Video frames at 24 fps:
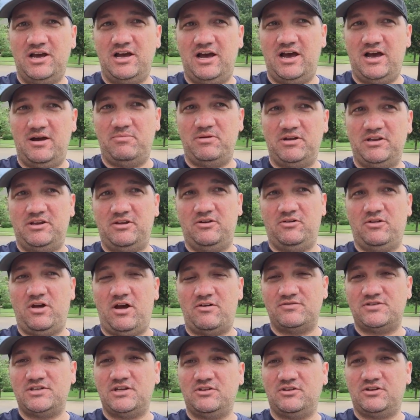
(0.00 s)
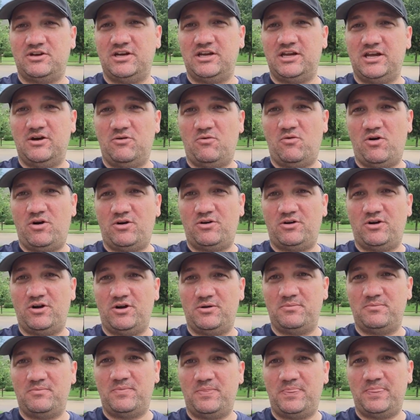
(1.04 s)
But obviously they're going to get water
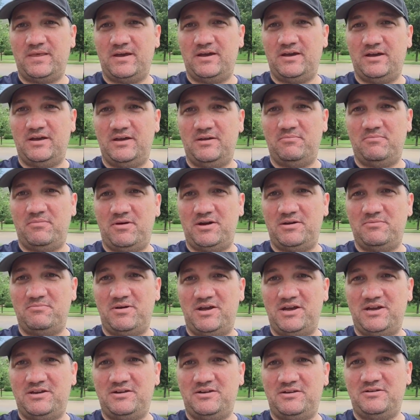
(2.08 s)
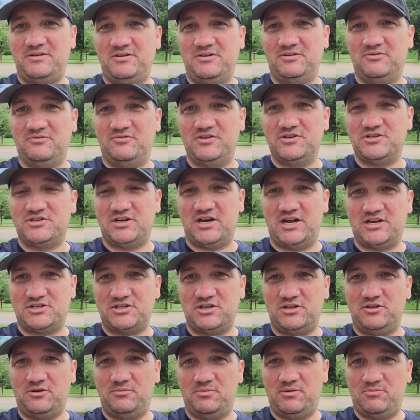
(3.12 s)
on them. It might make your vision
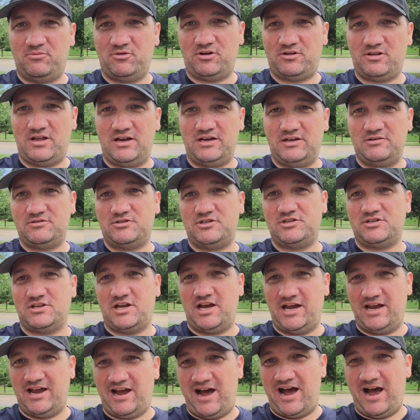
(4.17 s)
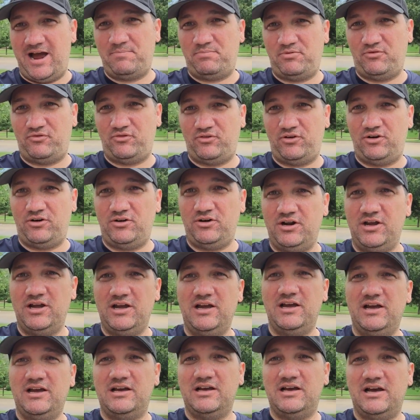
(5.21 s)
actually a little bit more cloudy, which is why I prefer
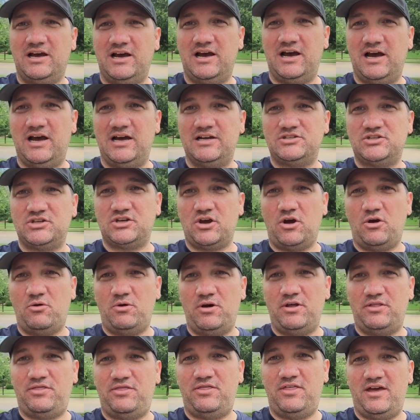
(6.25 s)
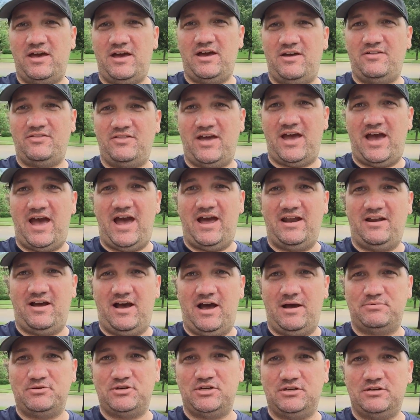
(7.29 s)
to go with the hat
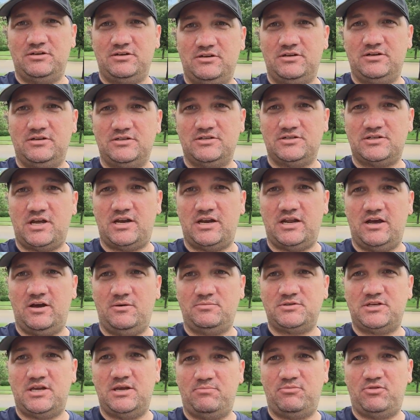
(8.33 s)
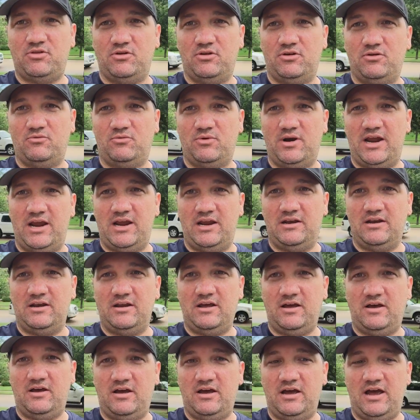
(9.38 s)
option. Just kind of helps keep the rain
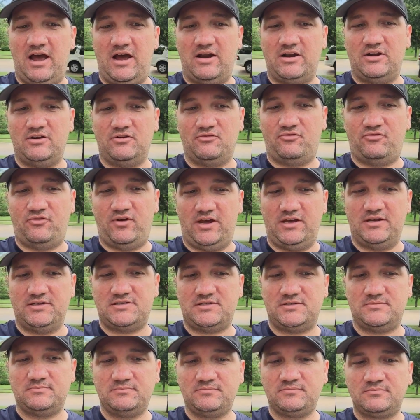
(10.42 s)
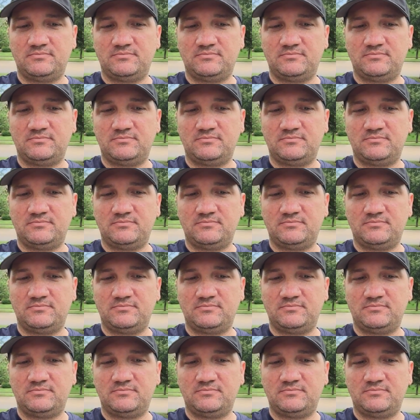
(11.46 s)
out of your face.